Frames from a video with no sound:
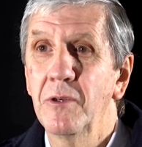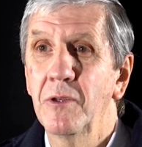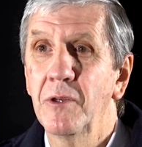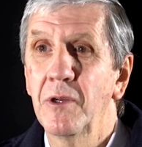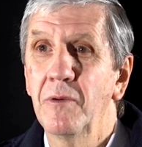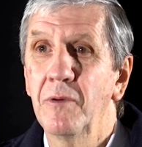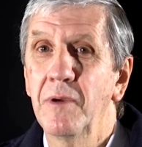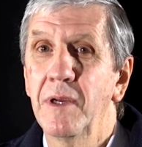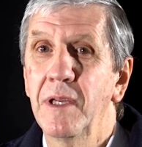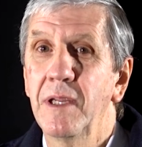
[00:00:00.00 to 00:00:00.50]
you
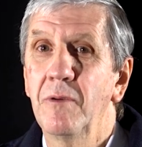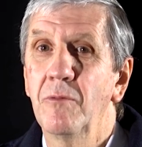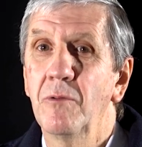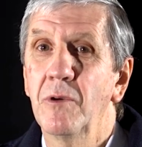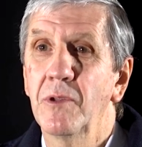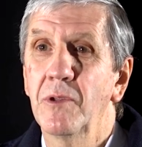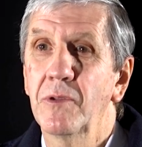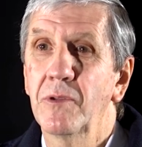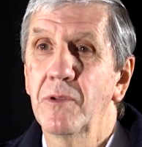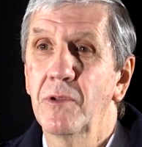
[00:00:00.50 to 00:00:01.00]
know, and he
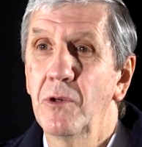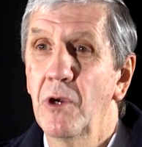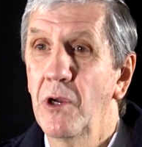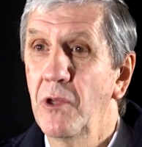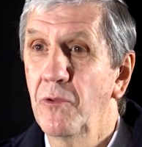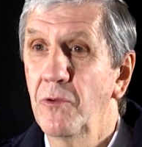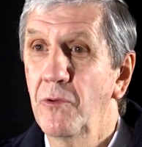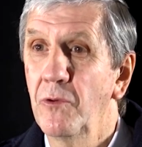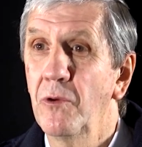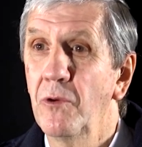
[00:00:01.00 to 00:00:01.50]
was
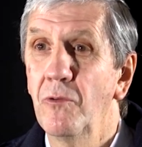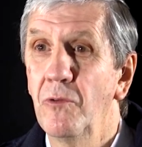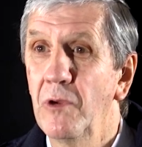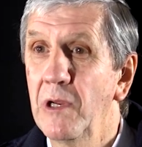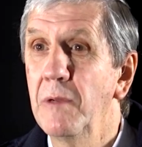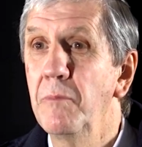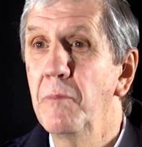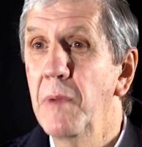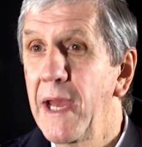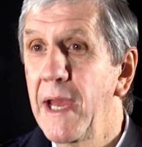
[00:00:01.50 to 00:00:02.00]
going through a
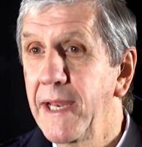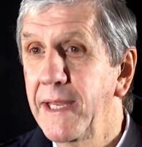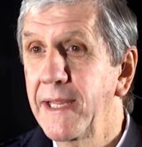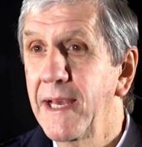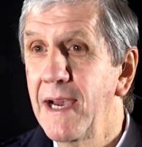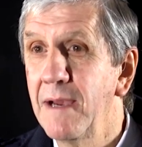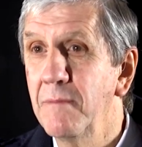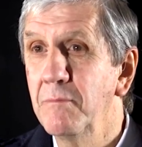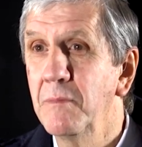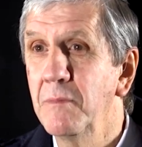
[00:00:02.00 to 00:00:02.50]
really bad
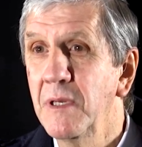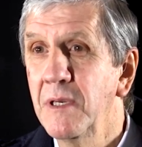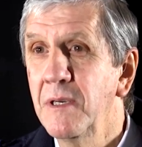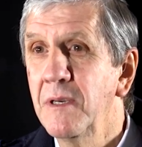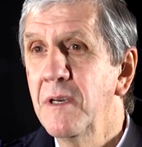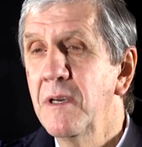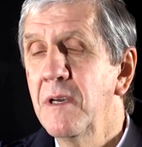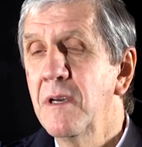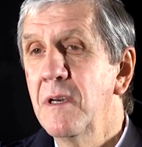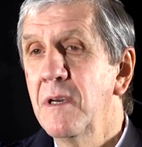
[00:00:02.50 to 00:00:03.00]
time.
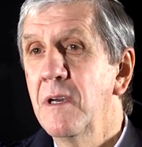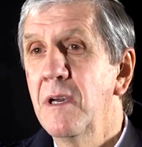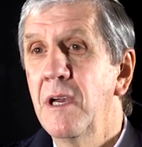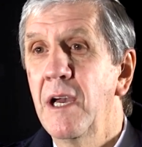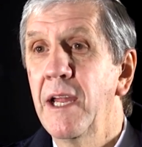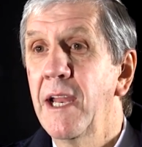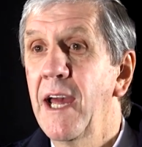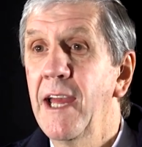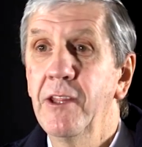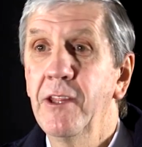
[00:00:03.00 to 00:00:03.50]

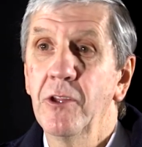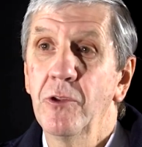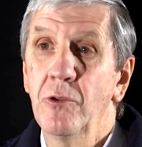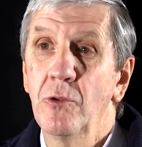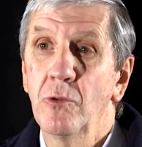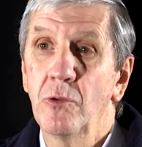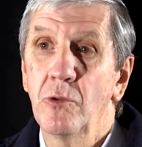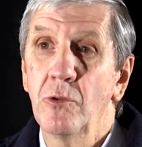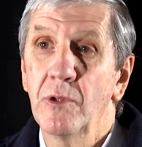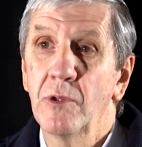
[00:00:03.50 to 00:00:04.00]
And I just
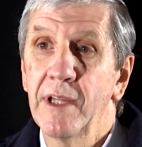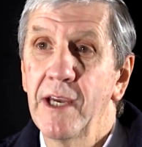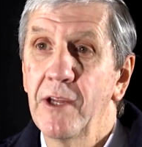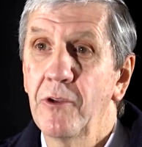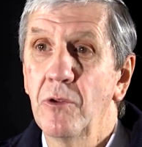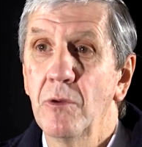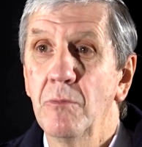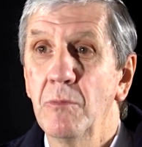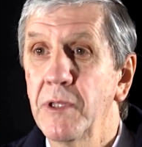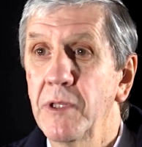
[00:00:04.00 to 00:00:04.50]
used to say
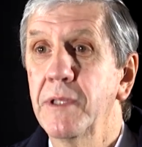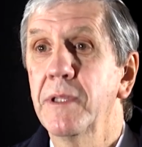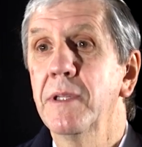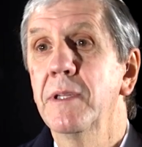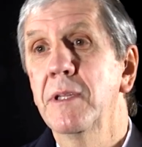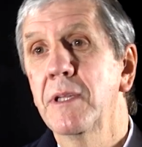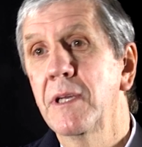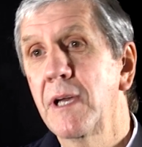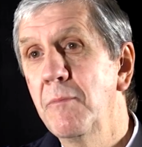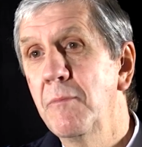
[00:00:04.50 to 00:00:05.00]
to him, listen,
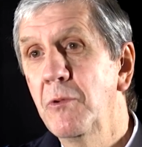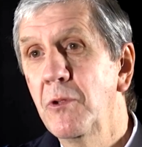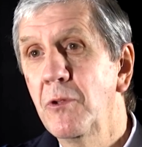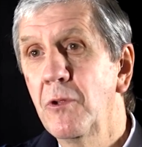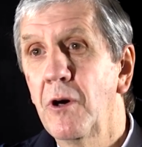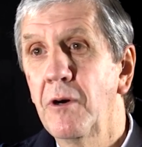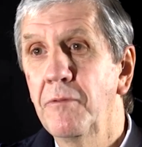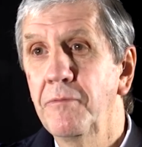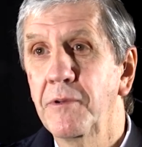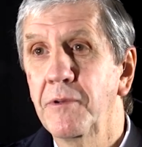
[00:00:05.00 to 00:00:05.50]
come to
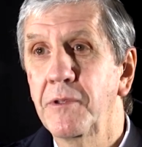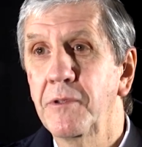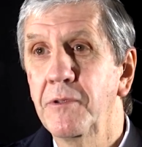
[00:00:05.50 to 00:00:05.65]
the office,